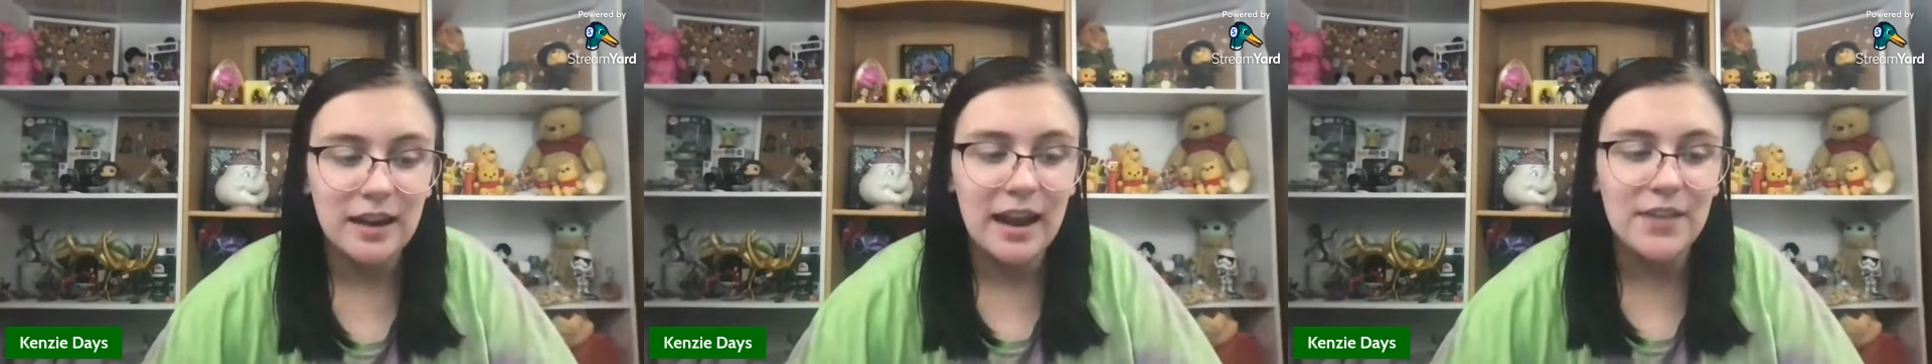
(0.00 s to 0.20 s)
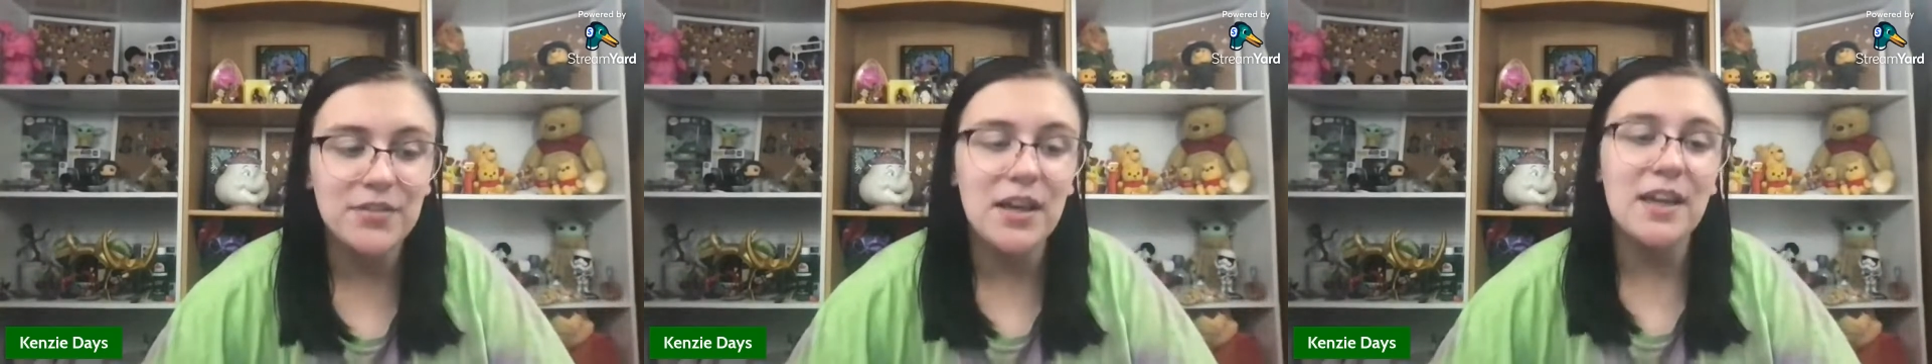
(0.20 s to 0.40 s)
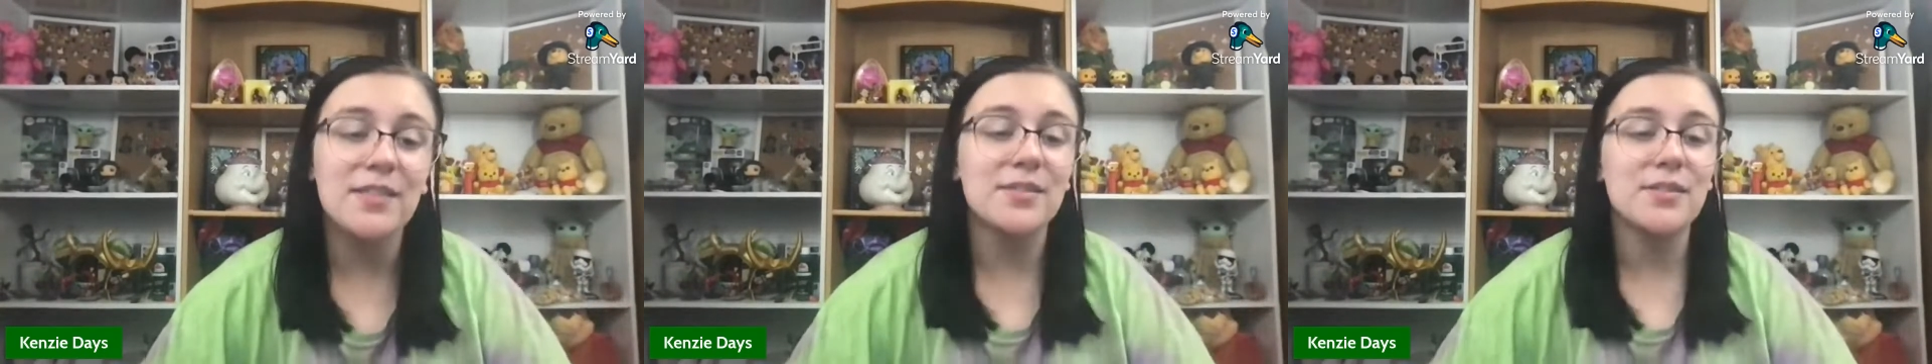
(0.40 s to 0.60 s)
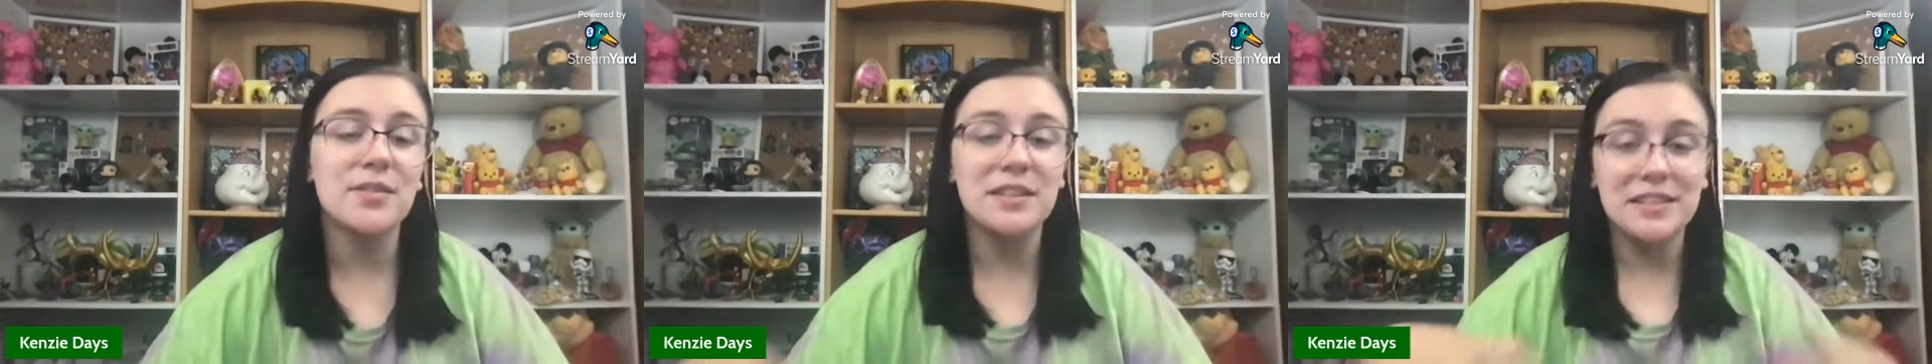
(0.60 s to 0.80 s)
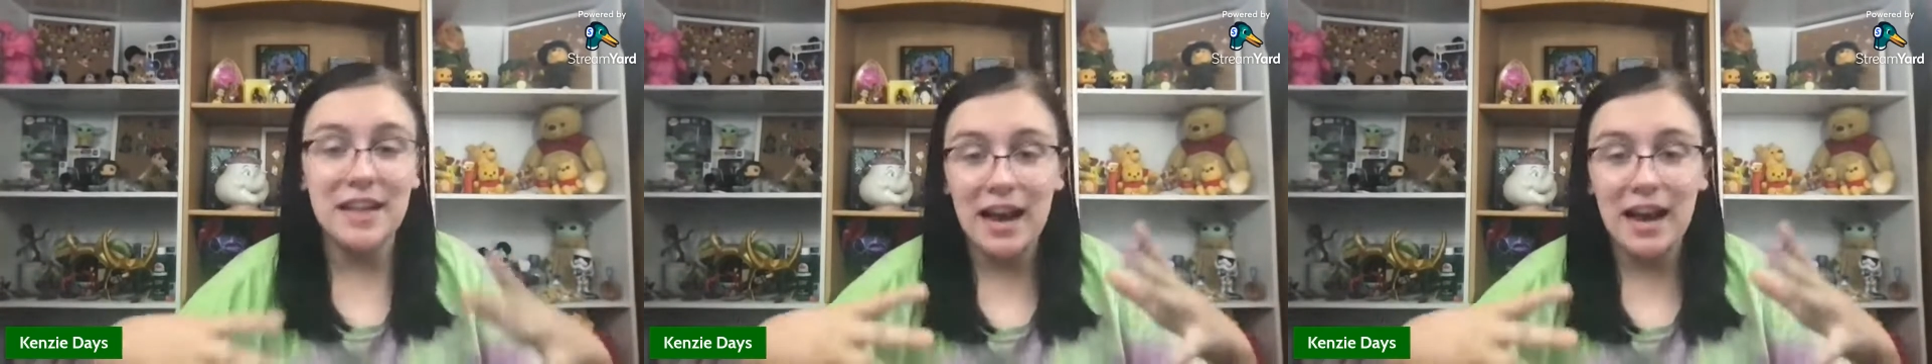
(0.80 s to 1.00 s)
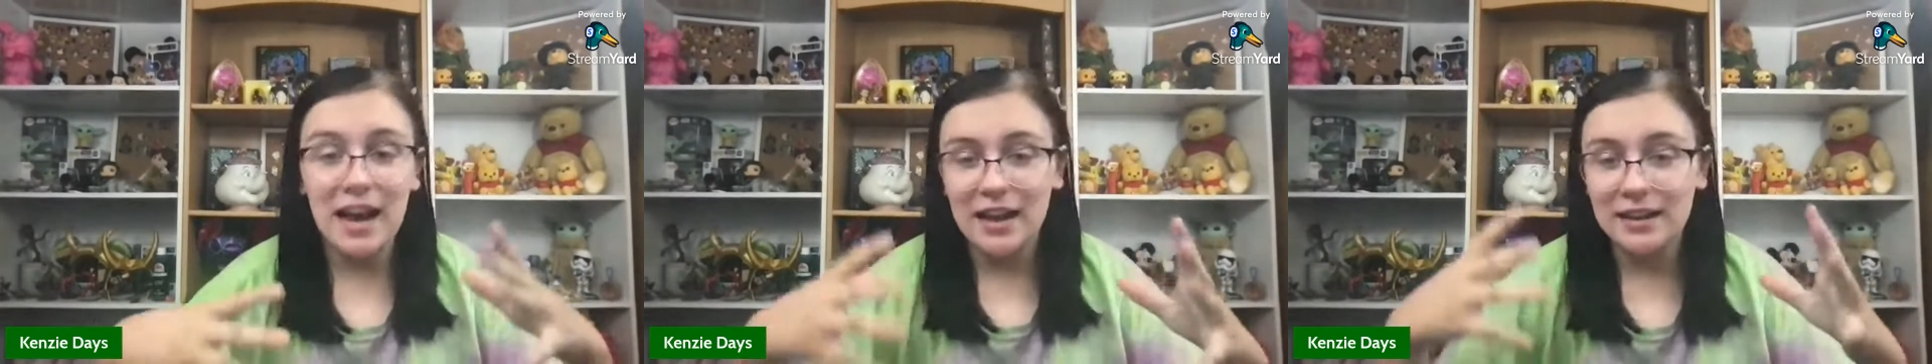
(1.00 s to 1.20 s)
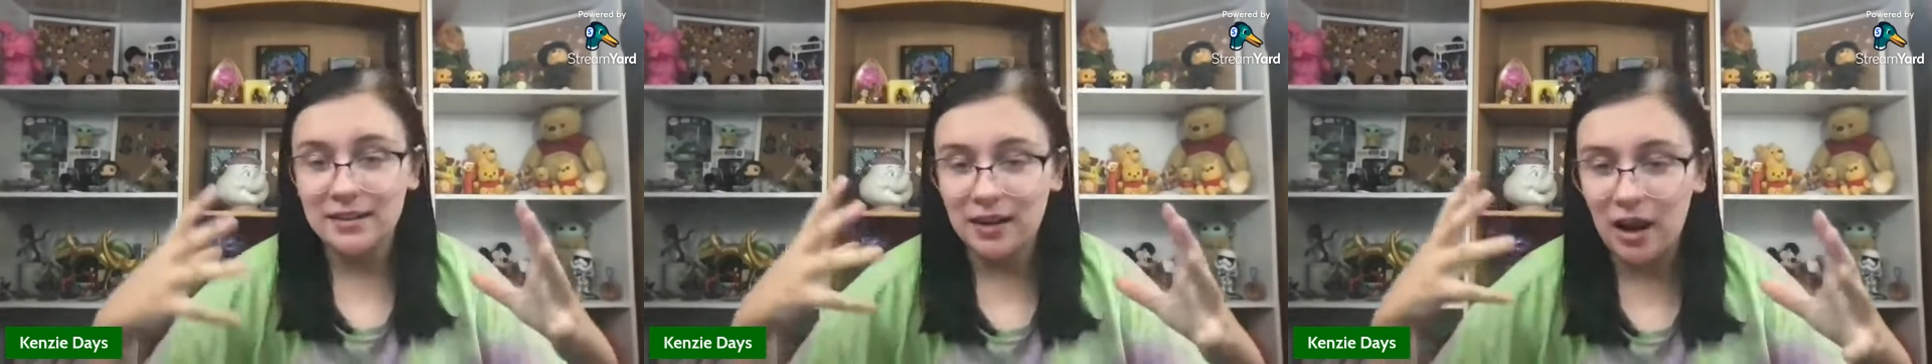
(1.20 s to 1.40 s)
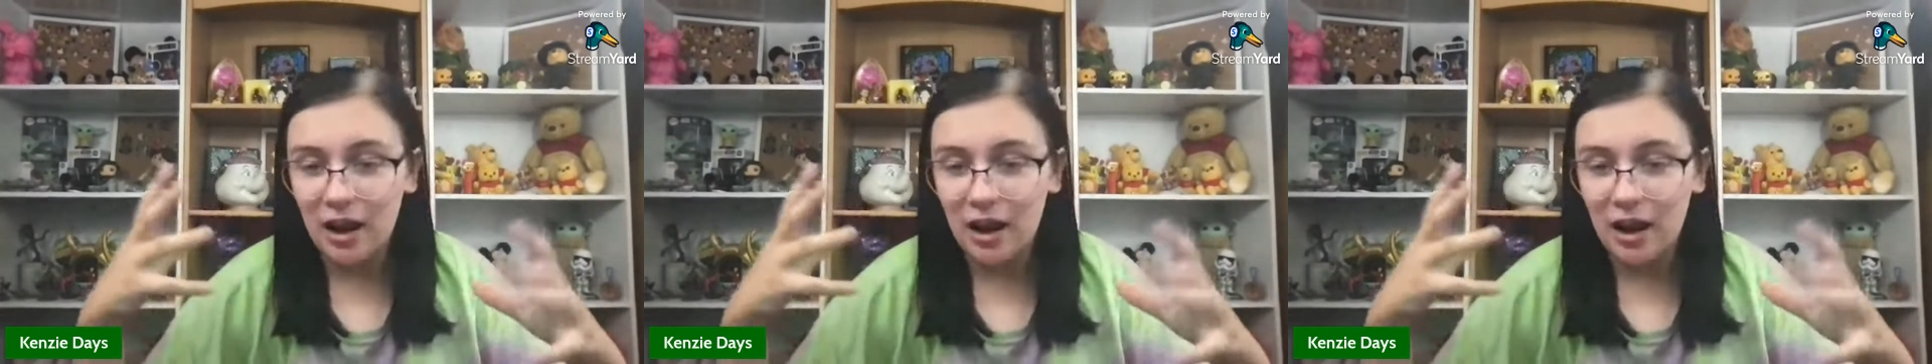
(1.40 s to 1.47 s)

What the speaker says: And then the dad,